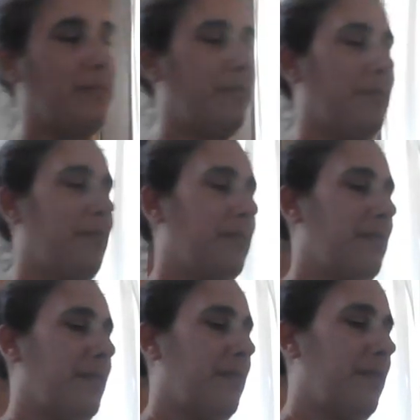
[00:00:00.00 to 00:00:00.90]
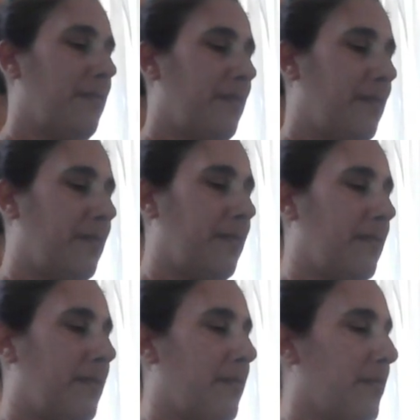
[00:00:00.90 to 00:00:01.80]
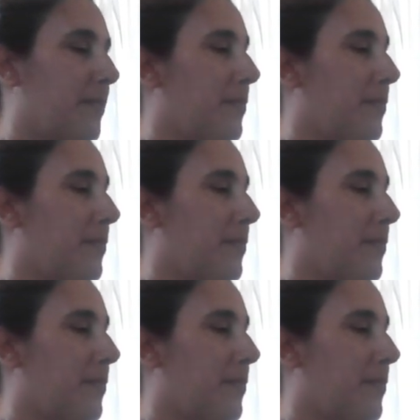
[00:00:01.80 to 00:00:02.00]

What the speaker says: Nobody speaks.